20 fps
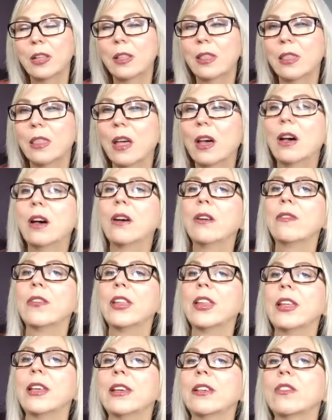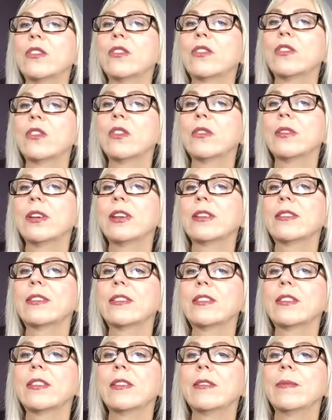love and in
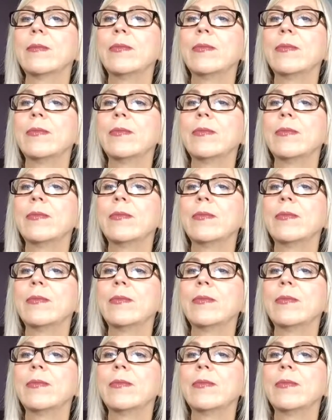service.